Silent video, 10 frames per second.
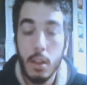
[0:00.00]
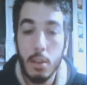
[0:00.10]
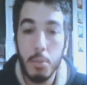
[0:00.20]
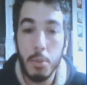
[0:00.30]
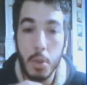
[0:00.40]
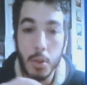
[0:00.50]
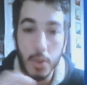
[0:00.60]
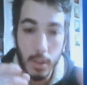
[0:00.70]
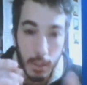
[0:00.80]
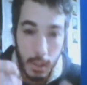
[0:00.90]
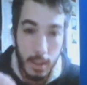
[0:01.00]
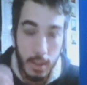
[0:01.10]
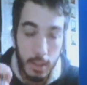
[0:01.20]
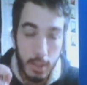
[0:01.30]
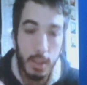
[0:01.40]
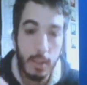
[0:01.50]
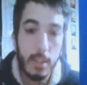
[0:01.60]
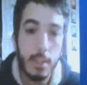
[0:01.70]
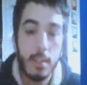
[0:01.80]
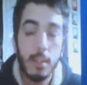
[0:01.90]
because in these
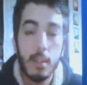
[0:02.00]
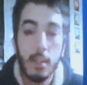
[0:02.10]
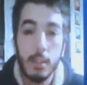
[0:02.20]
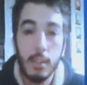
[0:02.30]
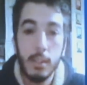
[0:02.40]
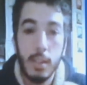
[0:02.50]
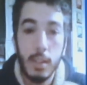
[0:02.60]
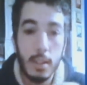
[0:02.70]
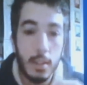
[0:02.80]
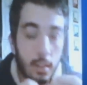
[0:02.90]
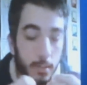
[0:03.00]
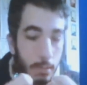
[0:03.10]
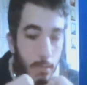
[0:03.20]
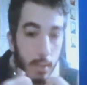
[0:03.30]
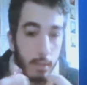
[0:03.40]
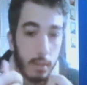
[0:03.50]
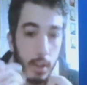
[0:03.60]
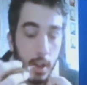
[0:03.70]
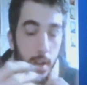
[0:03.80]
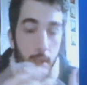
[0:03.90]
cities
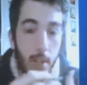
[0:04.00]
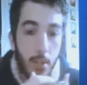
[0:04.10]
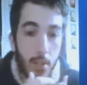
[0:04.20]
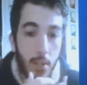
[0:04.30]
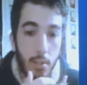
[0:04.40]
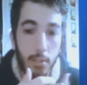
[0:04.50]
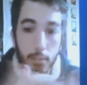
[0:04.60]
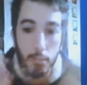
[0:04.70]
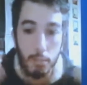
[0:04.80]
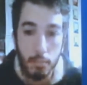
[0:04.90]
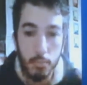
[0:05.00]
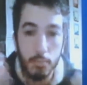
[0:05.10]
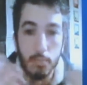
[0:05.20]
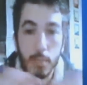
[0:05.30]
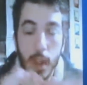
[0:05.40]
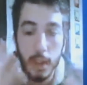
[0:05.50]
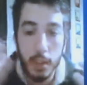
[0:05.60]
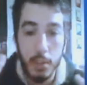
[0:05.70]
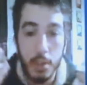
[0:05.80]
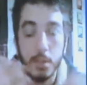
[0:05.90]
there are living, you know,
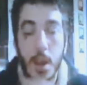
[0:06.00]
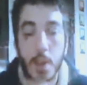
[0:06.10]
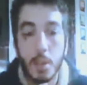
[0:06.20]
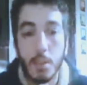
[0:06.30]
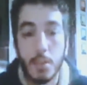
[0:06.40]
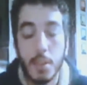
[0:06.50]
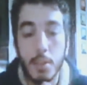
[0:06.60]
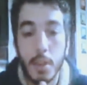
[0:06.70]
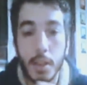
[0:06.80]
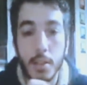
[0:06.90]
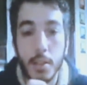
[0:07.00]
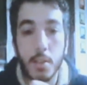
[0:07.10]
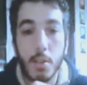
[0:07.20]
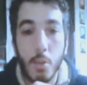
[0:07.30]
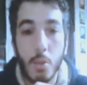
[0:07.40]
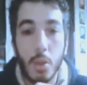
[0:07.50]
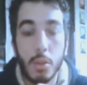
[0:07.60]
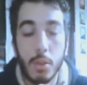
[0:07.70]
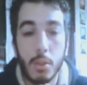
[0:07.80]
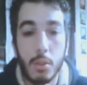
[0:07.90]
hundreds of thousands of Syrians. So we
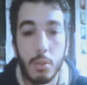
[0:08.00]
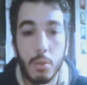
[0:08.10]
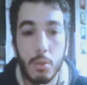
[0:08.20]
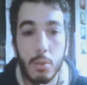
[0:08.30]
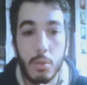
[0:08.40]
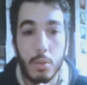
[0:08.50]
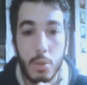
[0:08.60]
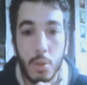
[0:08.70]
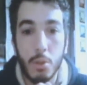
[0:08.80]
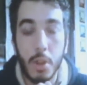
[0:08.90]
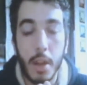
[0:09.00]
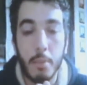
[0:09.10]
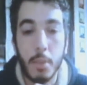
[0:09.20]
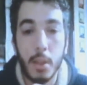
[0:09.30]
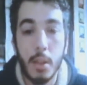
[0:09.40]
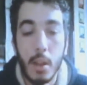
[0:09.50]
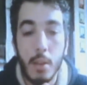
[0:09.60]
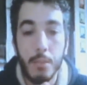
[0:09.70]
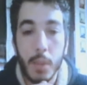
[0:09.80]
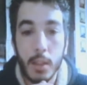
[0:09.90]
want to show them
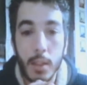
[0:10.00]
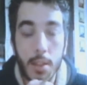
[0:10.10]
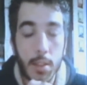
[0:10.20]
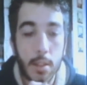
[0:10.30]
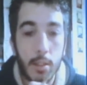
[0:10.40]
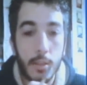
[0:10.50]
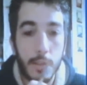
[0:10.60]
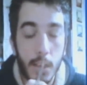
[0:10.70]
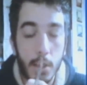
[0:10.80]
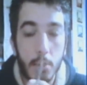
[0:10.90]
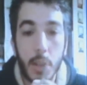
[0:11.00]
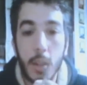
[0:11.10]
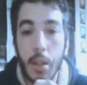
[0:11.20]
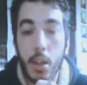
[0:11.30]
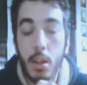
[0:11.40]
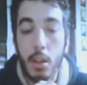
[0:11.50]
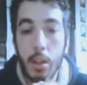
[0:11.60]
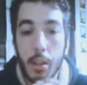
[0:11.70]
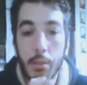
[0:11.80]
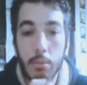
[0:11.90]
this film,
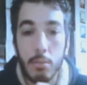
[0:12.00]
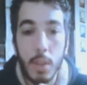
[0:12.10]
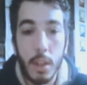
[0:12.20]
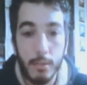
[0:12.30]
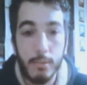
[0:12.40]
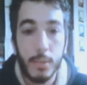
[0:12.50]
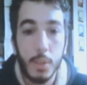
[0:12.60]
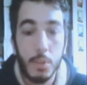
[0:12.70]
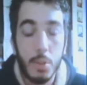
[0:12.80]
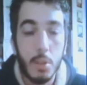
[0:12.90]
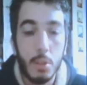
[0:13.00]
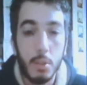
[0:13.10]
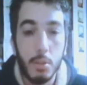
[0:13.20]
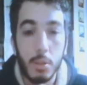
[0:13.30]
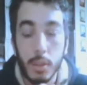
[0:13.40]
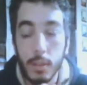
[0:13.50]
and yeah, so we're going to do it.